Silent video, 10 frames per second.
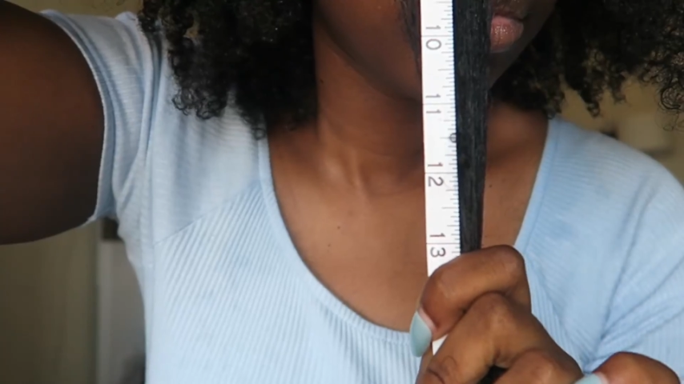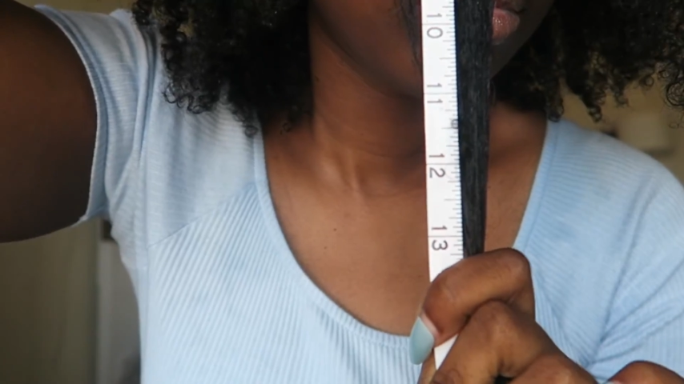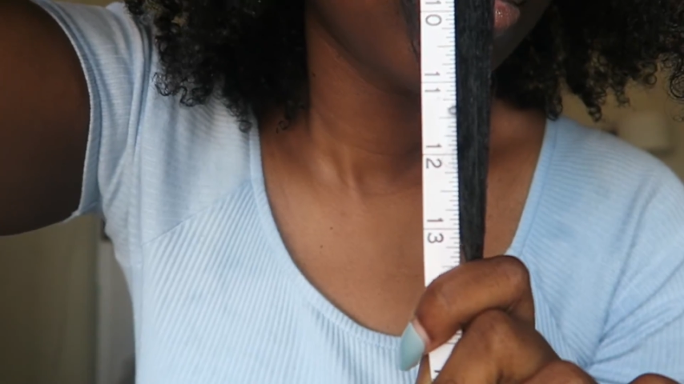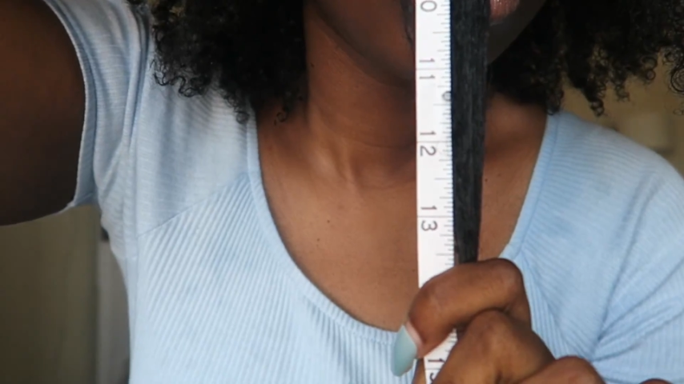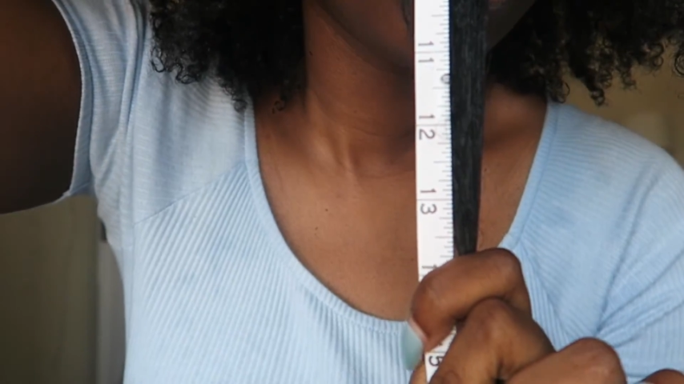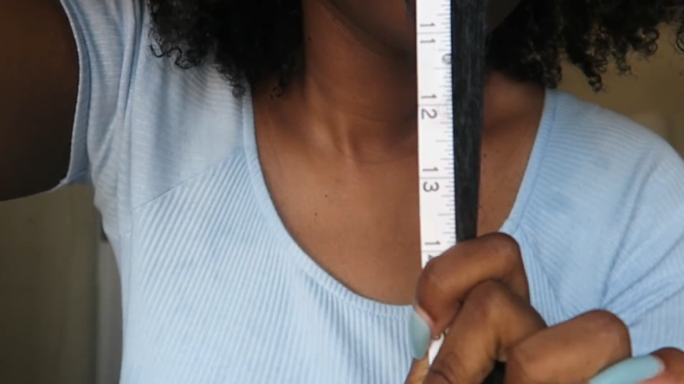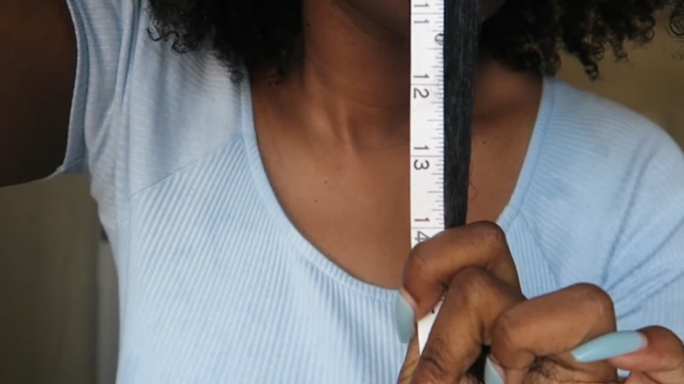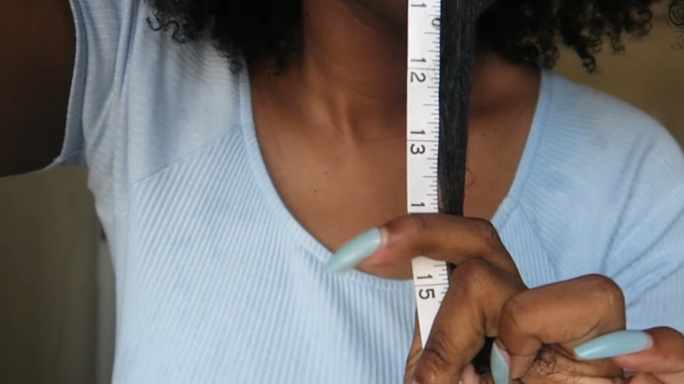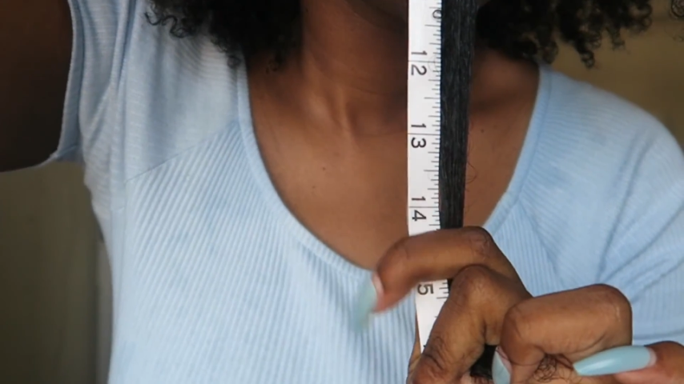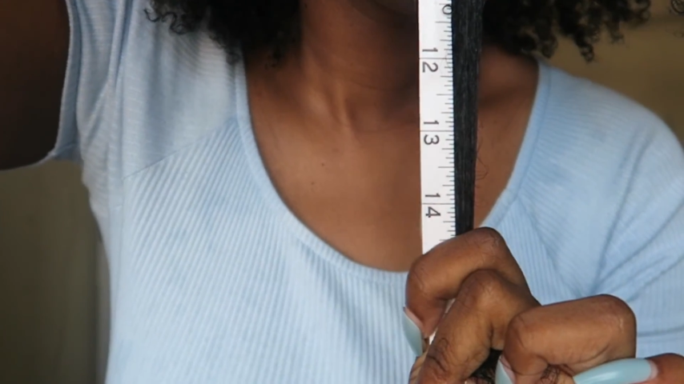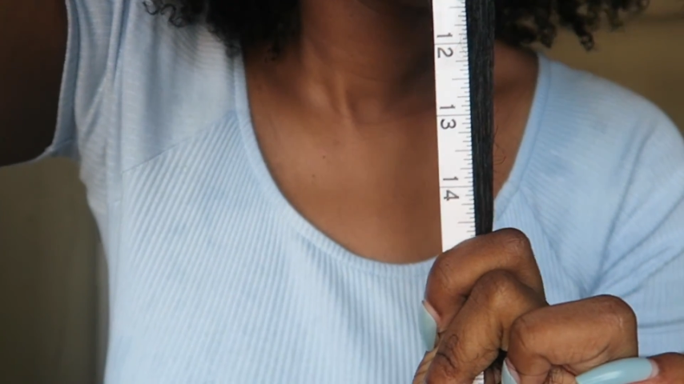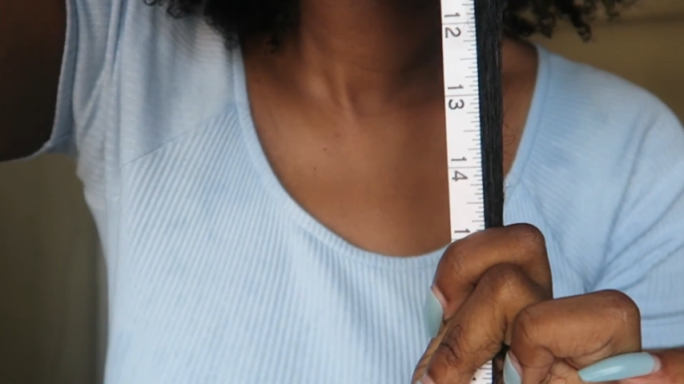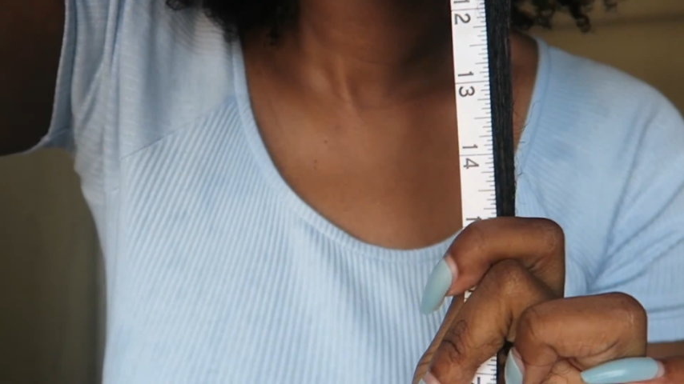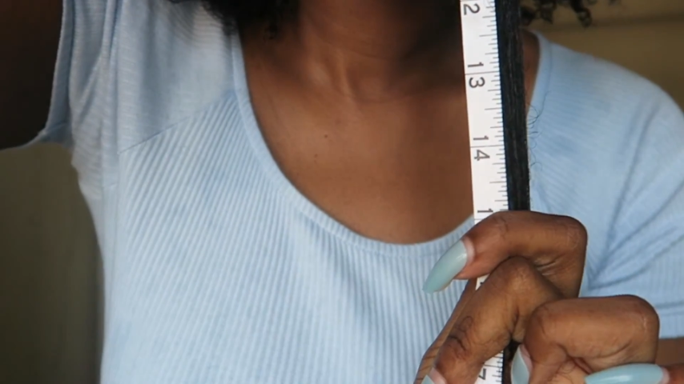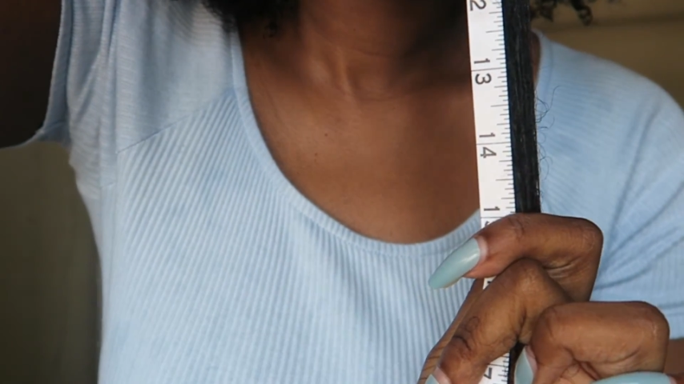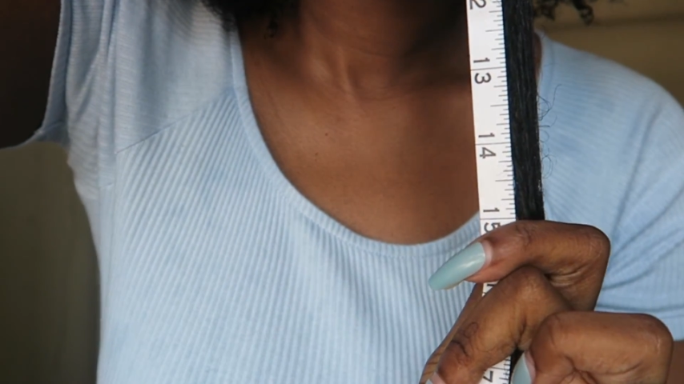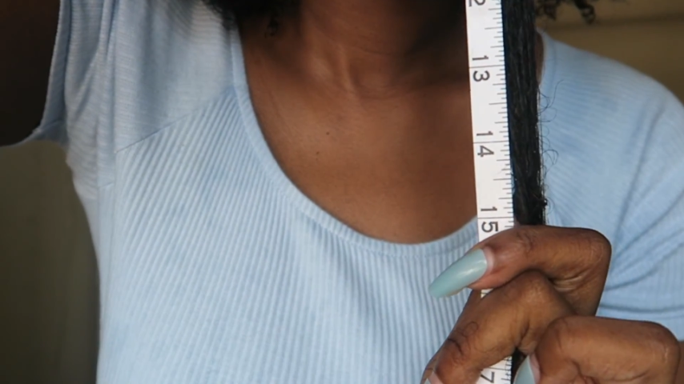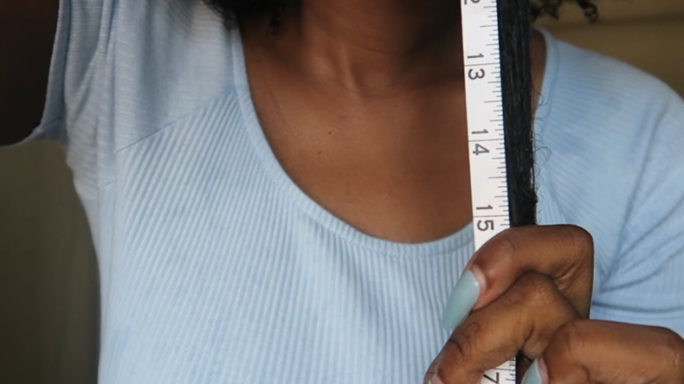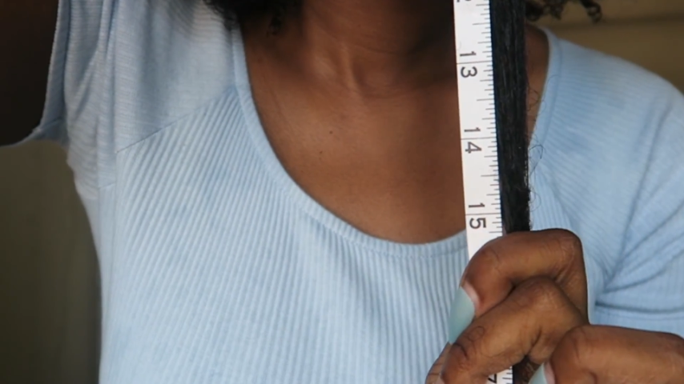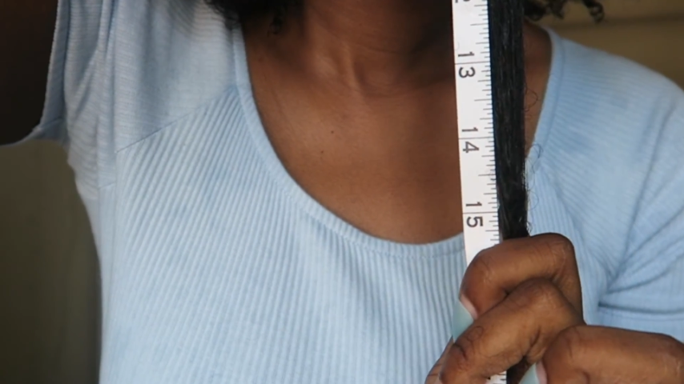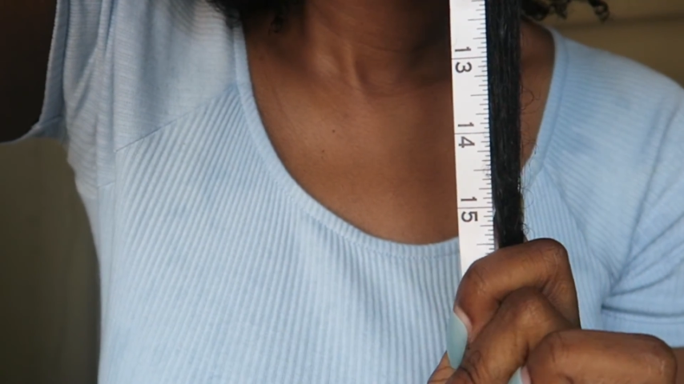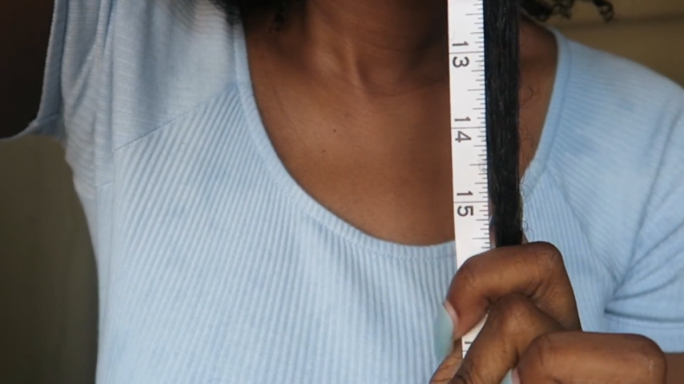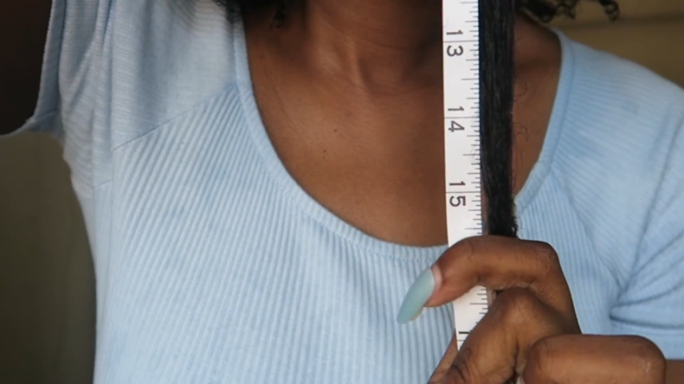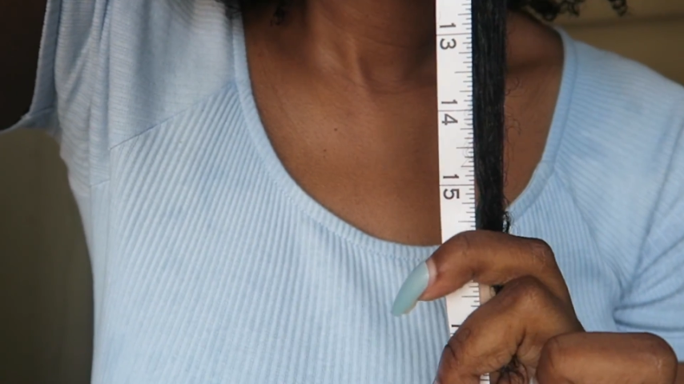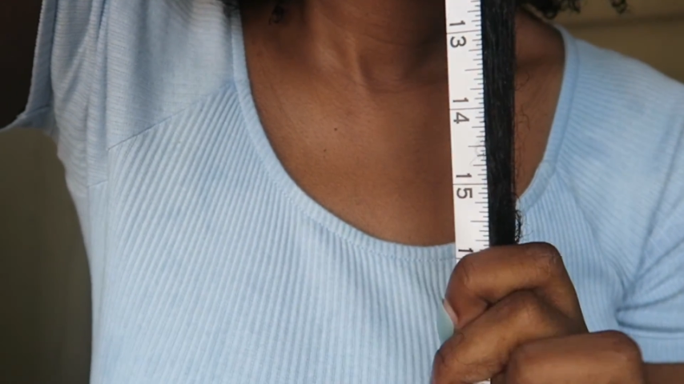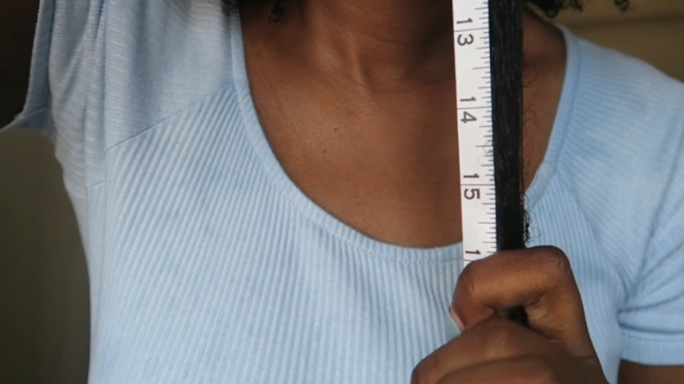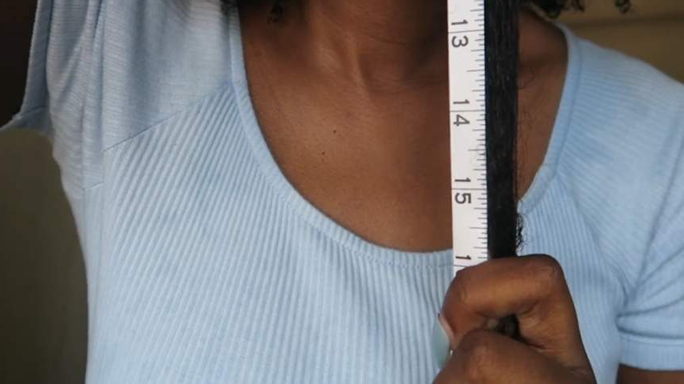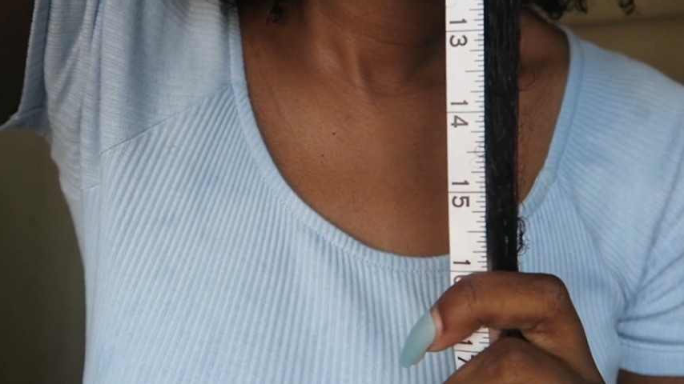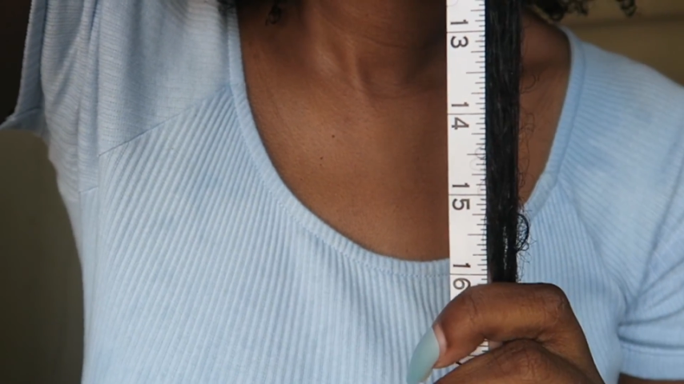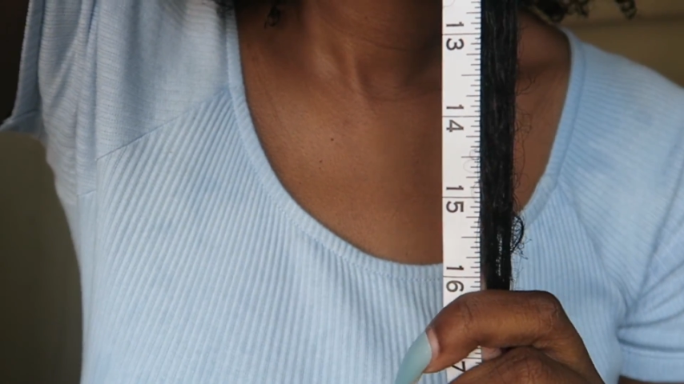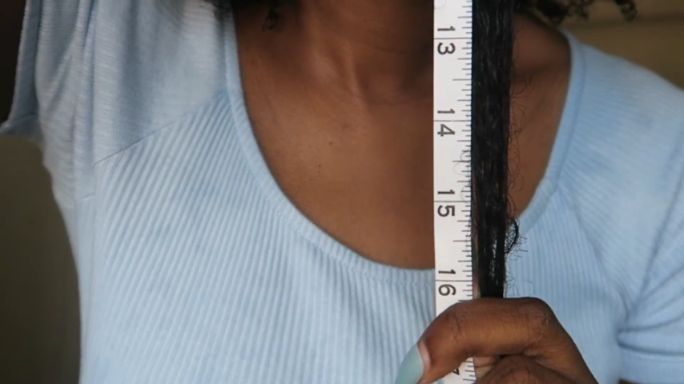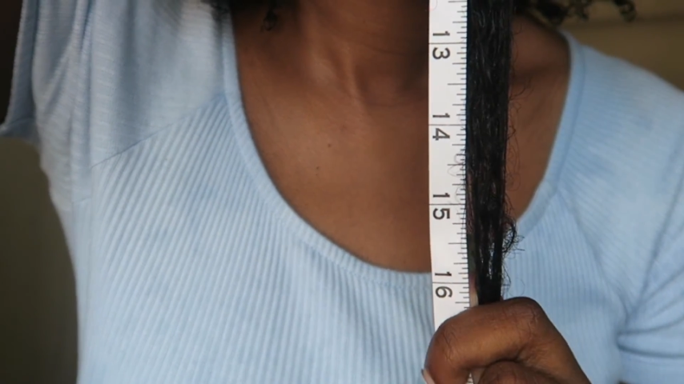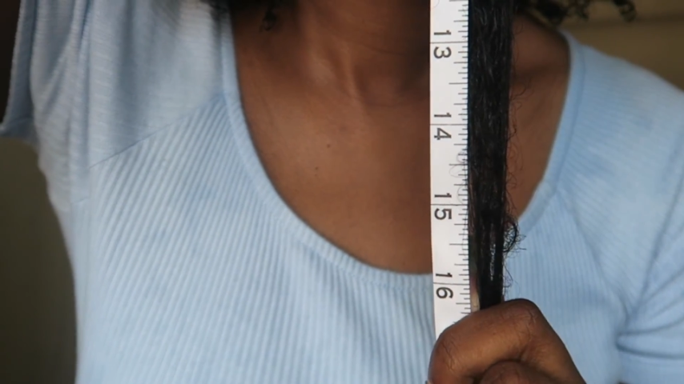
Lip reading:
(no speaker visible)